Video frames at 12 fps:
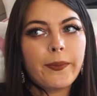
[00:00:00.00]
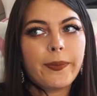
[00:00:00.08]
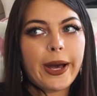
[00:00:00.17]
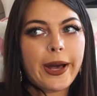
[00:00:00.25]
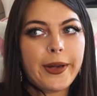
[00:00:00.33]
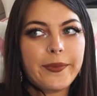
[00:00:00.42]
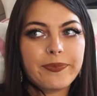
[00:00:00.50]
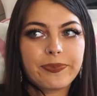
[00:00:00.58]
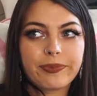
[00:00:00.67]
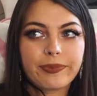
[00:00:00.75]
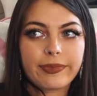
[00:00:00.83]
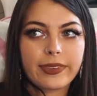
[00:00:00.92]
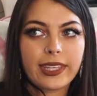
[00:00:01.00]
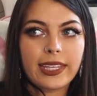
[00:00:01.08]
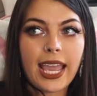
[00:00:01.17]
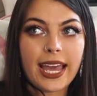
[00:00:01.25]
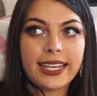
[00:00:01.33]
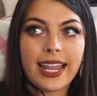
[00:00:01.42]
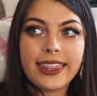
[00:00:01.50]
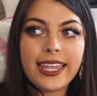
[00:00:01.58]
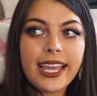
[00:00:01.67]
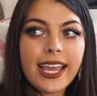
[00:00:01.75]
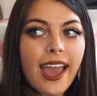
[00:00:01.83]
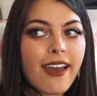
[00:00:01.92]
but yeah
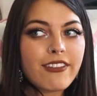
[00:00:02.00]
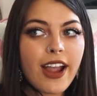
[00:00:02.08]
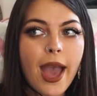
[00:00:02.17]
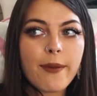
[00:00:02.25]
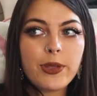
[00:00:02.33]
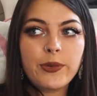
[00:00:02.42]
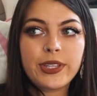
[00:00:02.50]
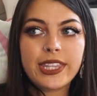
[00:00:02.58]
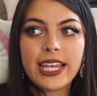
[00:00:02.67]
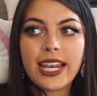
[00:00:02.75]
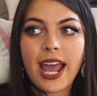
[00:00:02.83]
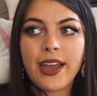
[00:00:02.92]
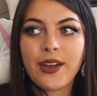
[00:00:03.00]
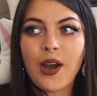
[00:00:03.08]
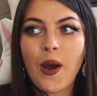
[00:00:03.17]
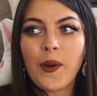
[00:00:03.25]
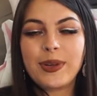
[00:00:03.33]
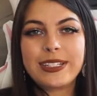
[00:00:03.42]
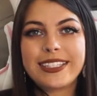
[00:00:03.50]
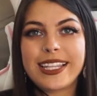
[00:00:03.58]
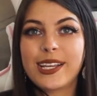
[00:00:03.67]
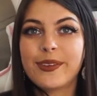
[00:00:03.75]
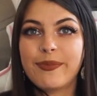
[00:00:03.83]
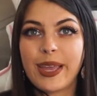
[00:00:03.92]
nothing ever happened with it I always
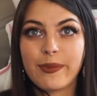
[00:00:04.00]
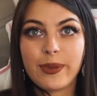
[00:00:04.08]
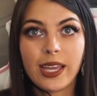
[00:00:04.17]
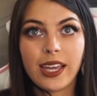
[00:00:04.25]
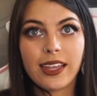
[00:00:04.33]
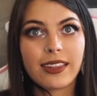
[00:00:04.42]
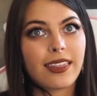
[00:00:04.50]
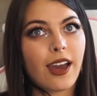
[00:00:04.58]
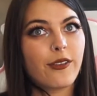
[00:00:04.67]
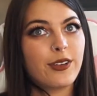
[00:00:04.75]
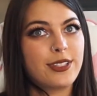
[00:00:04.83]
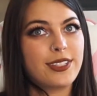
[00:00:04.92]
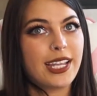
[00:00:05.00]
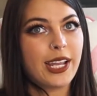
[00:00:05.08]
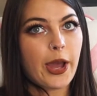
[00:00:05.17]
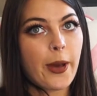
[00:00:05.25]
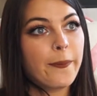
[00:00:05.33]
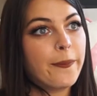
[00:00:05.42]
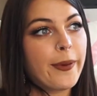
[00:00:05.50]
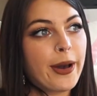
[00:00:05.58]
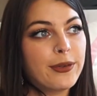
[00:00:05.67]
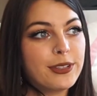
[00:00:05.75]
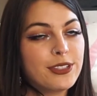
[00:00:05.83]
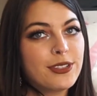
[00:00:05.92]
think maybe that was like
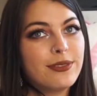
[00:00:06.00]
about